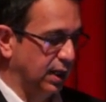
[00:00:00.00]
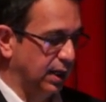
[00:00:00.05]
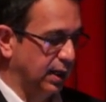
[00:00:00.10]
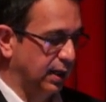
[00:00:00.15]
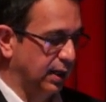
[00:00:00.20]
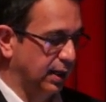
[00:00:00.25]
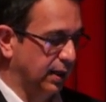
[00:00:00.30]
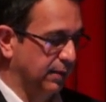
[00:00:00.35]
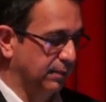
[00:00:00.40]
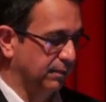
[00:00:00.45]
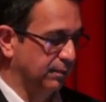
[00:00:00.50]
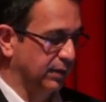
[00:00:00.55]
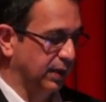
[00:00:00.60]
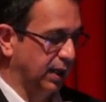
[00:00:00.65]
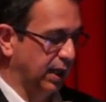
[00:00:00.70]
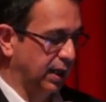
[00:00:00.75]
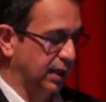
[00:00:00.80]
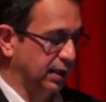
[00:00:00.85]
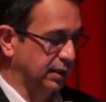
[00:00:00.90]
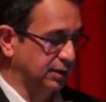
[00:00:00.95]

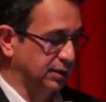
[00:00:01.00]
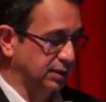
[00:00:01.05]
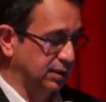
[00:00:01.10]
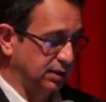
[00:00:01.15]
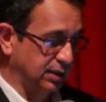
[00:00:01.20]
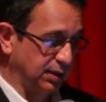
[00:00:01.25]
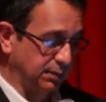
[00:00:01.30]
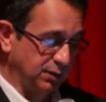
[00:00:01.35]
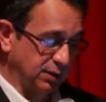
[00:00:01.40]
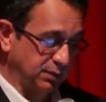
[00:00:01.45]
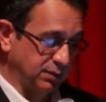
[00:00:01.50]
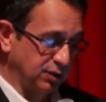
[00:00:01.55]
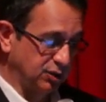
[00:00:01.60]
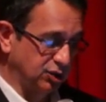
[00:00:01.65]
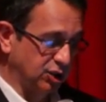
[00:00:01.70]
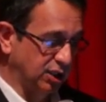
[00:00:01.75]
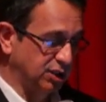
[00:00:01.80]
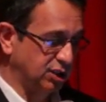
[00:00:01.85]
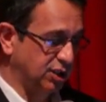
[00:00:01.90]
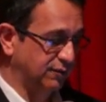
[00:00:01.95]
and symptoms
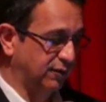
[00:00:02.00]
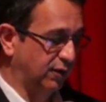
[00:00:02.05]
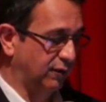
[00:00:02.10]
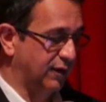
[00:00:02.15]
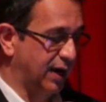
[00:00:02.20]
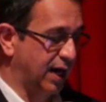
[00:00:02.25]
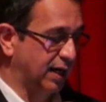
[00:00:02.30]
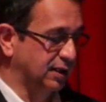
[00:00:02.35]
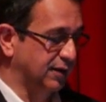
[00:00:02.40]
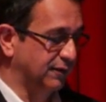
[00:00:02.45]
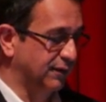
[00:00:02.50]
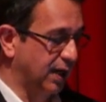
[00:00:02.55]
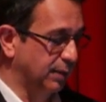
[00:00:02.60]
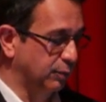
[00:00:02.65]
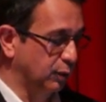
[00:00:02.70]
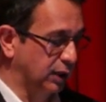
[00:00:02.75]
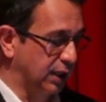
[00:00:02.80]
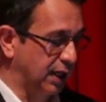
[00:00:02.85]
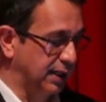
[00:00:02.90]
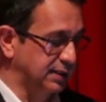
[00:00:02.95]
suggestive of reactive
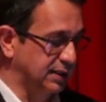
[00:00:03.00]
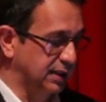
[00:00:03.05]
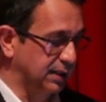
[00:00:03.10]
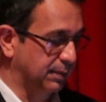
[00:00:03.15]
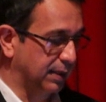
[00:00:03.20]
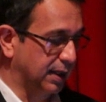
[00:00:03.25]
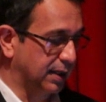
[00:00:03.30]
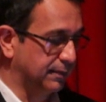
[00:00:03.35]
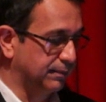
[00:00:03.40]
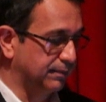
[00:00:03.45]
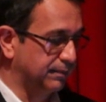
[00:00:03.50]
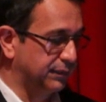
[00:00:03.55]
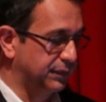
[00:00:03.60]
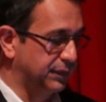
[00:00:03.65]
hypoglycemia.